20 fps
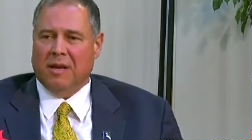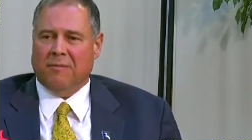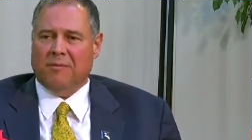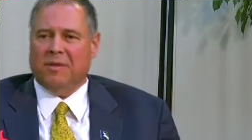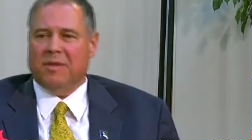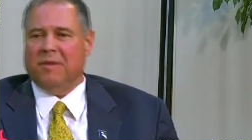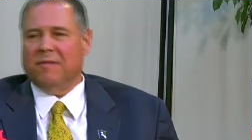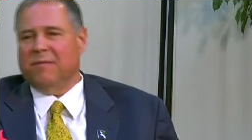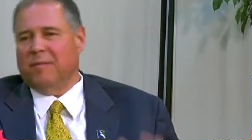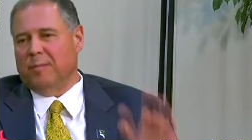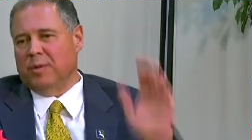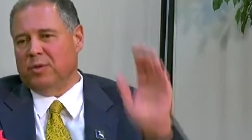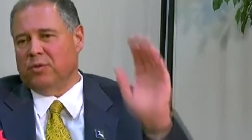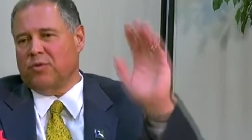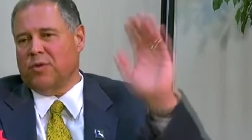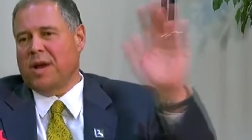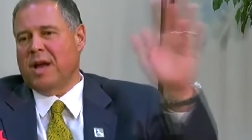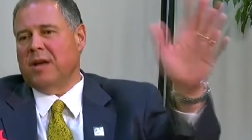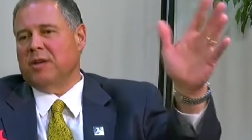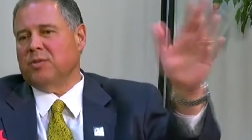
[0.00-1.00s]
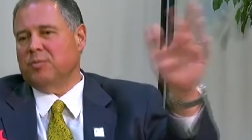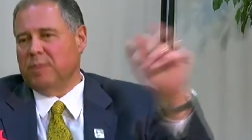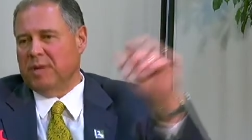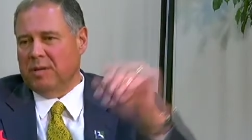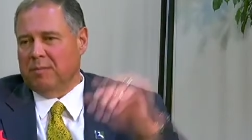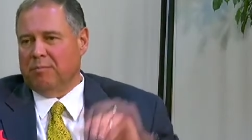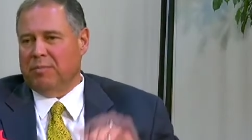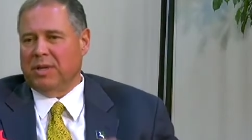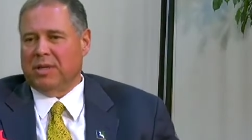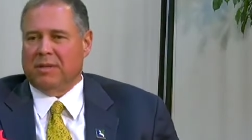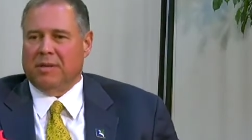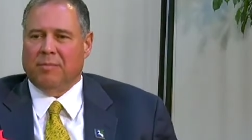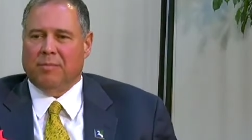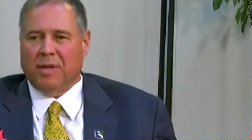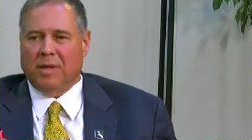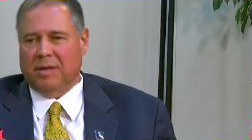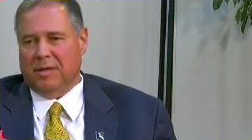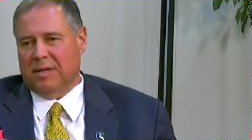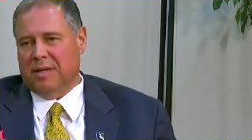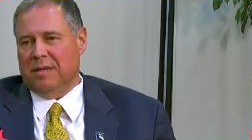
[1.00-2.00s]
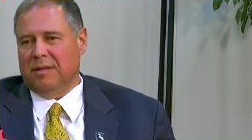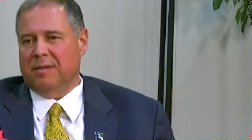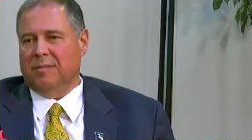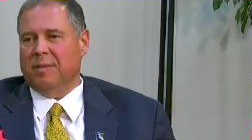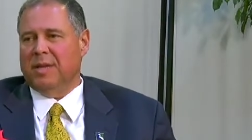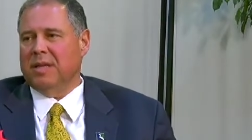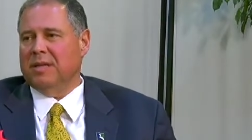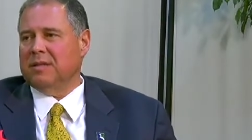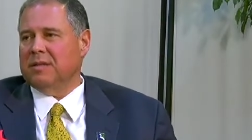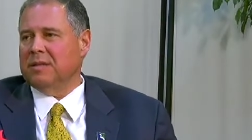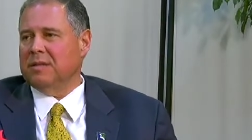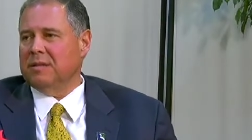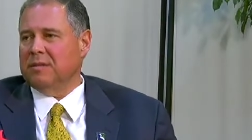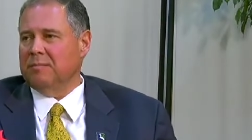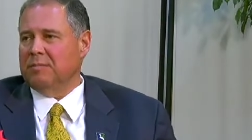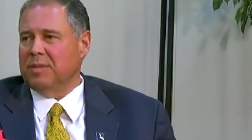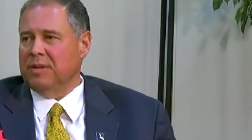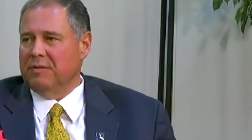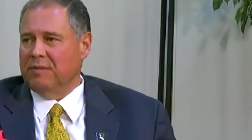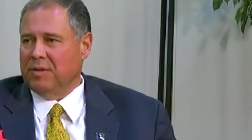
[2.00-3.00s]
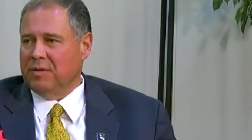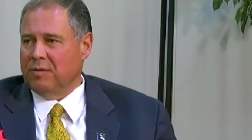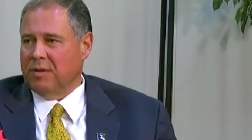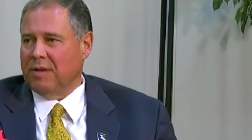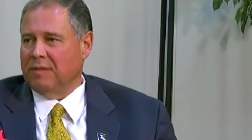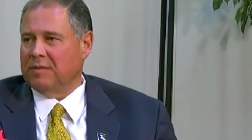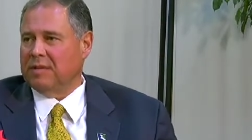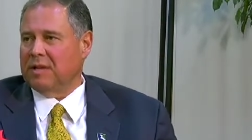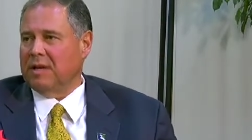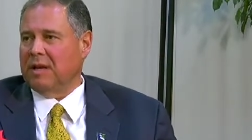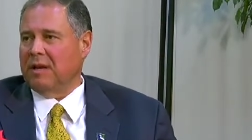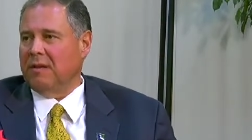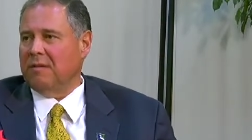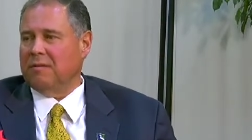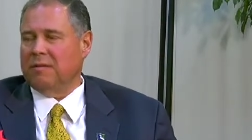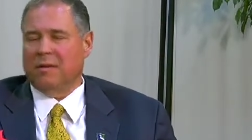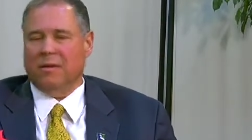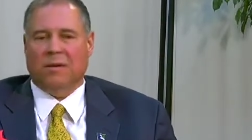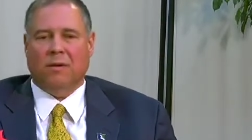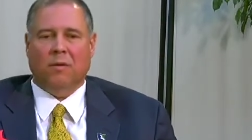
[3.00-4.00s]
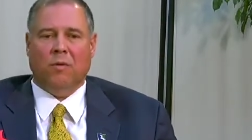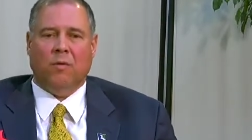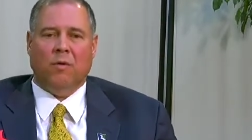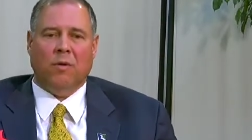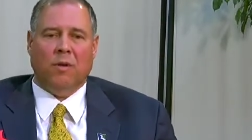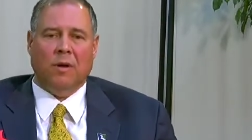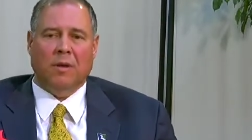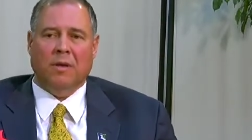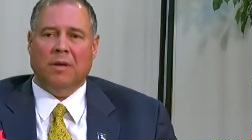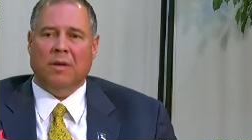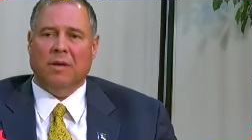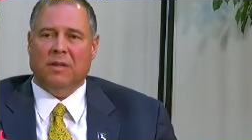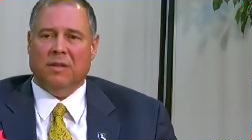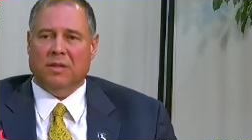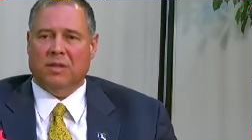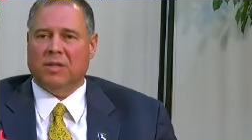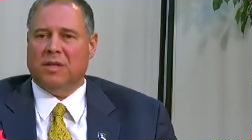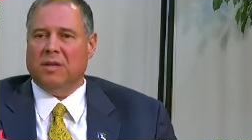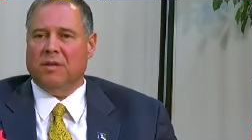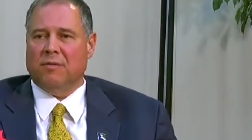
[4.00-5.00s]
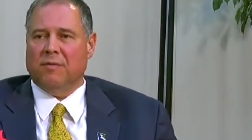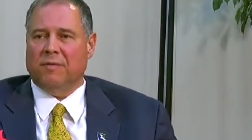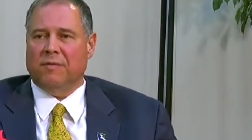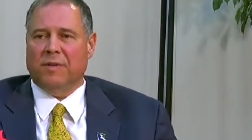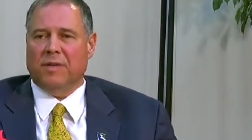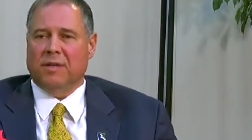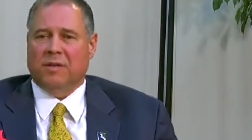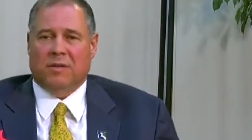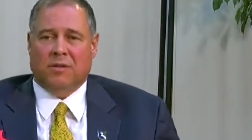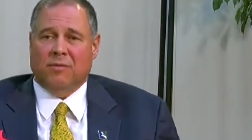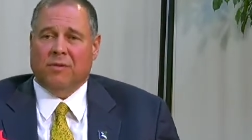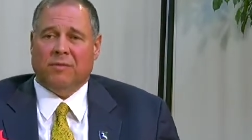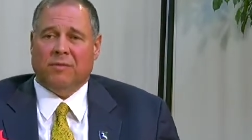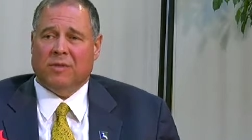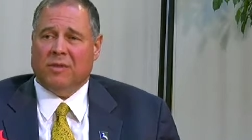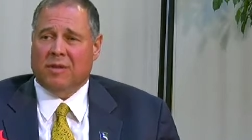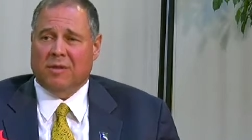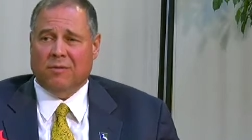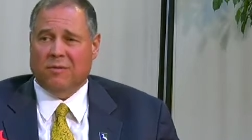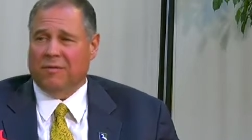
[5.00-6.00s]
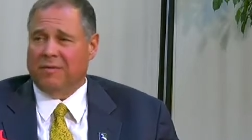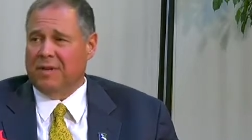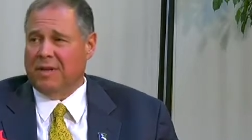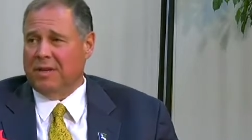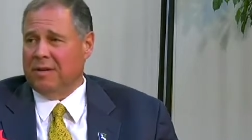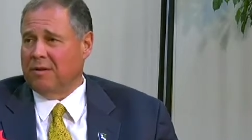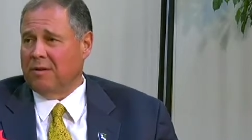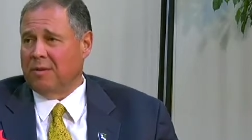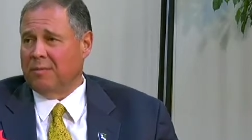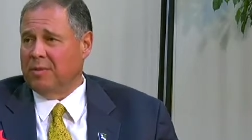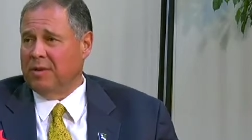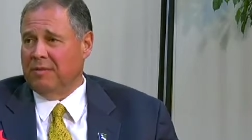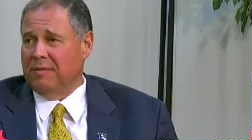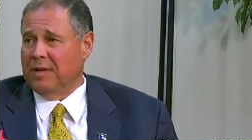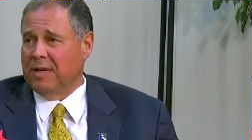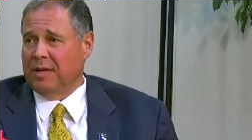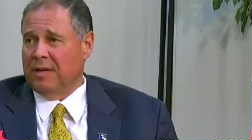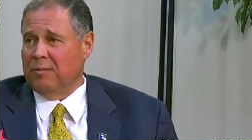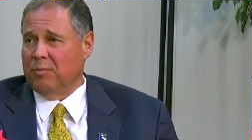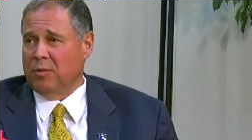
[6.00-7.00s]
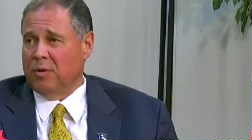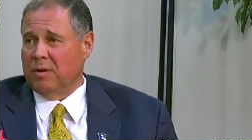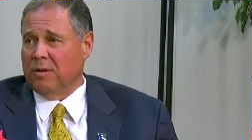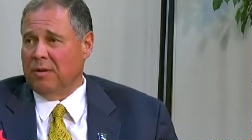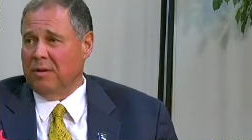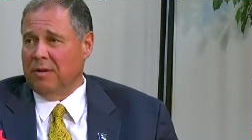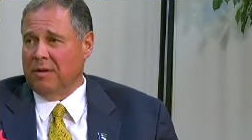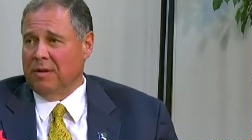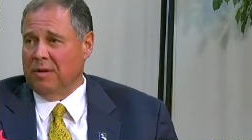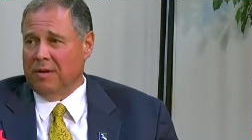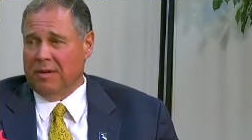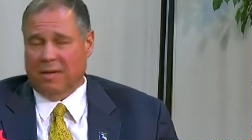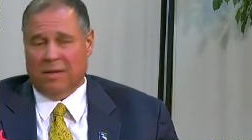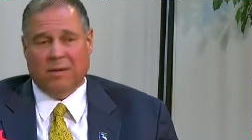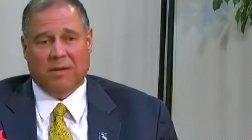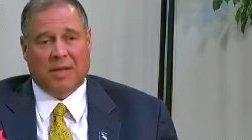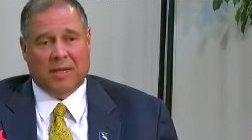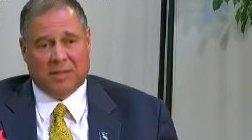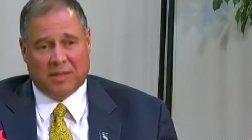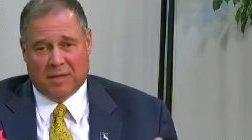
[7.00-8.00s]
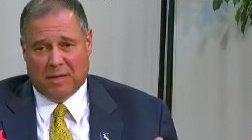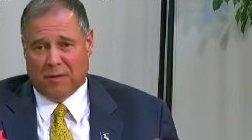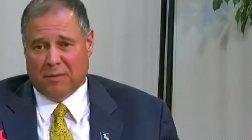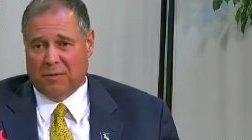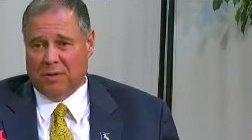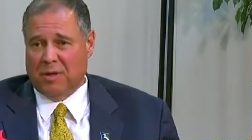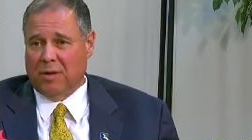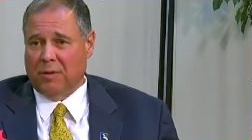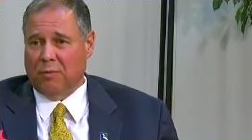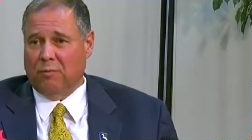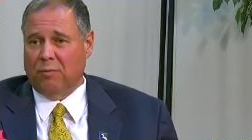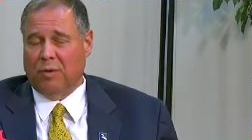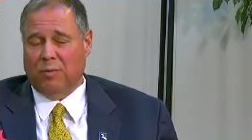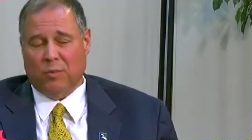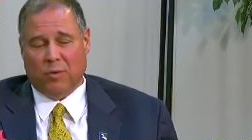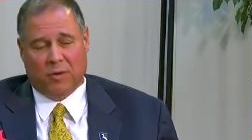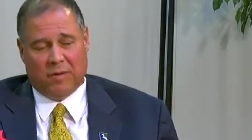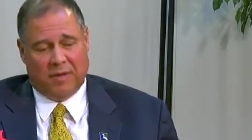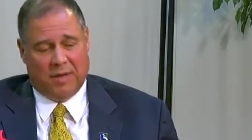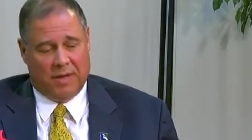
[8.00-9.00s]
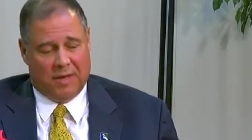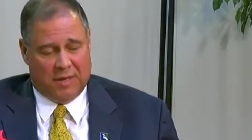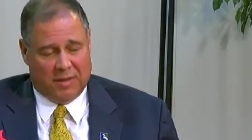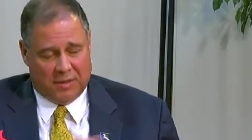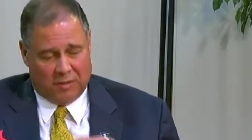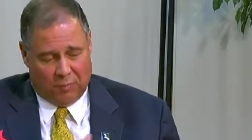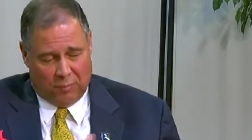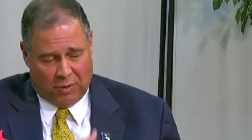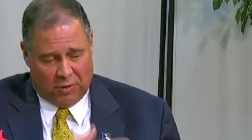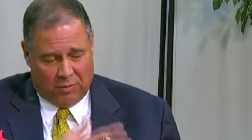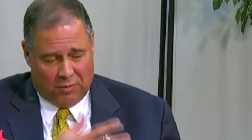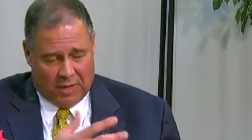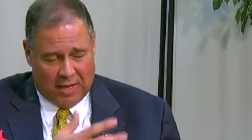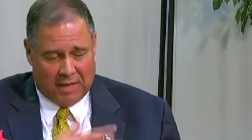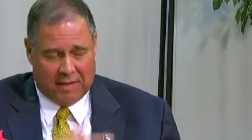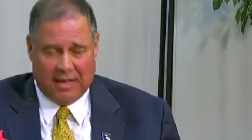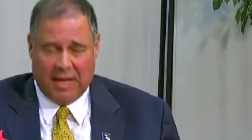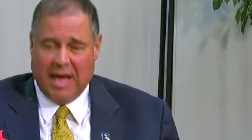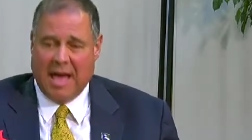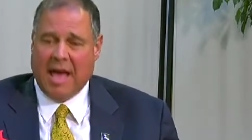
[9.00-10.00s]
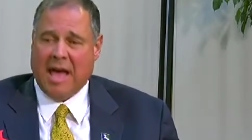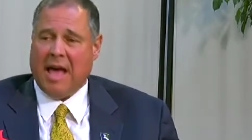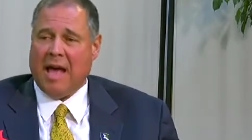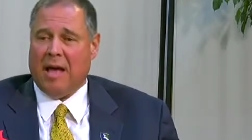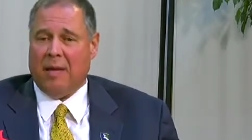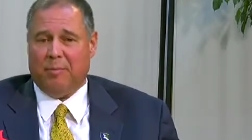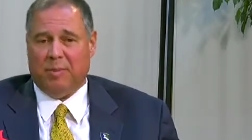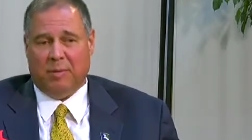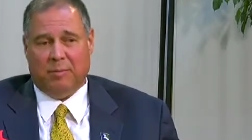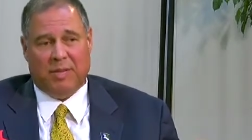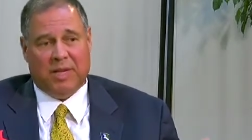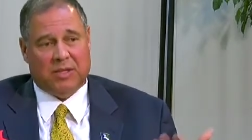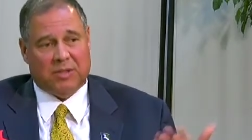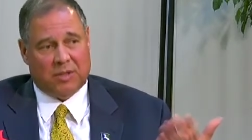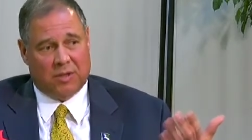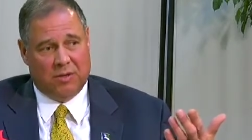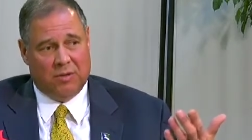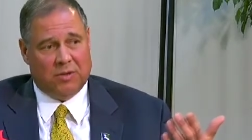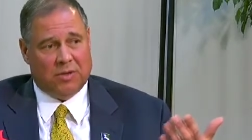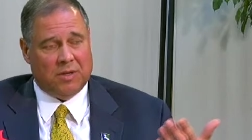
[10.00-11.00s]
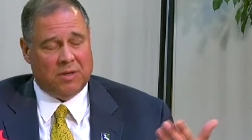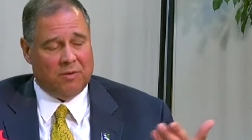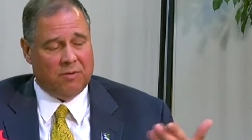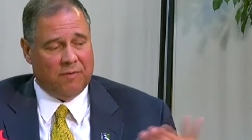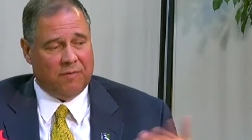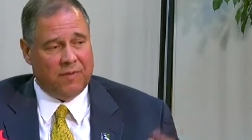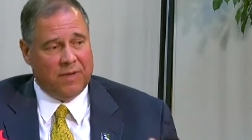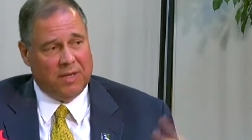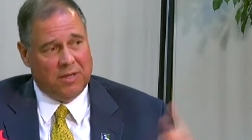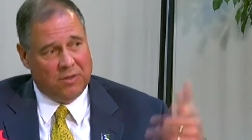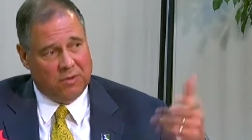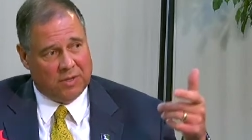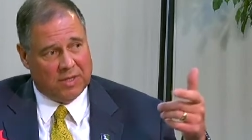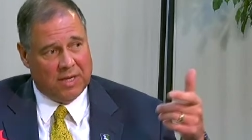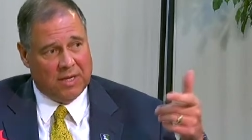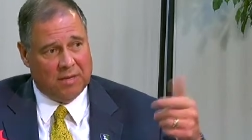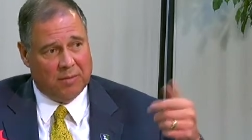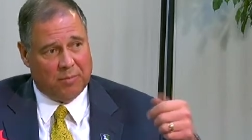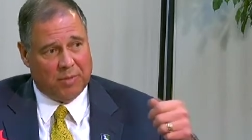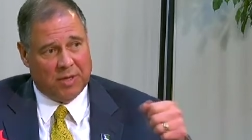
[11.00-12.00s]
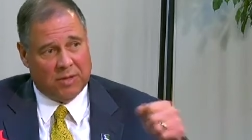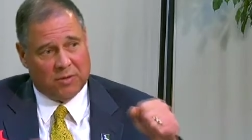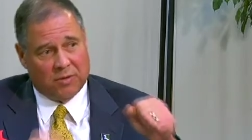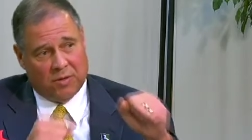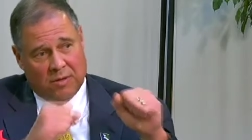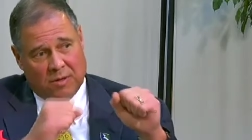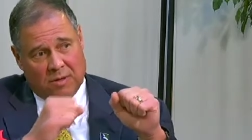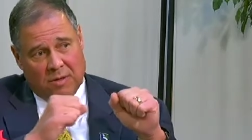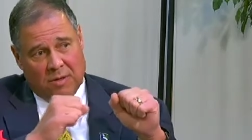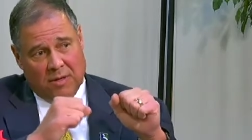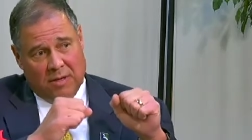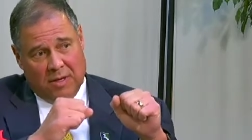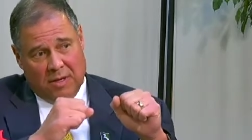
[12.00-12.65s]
everything from the trash being picked up on a daily basis in PV Drive South, you know, or you see graffiti. Do you ever see graffiti in RPV anymore? You know, yeah. that's another Doug Wilmore thing. He's the one who got the app, and basically, you see graffiti, you take a picture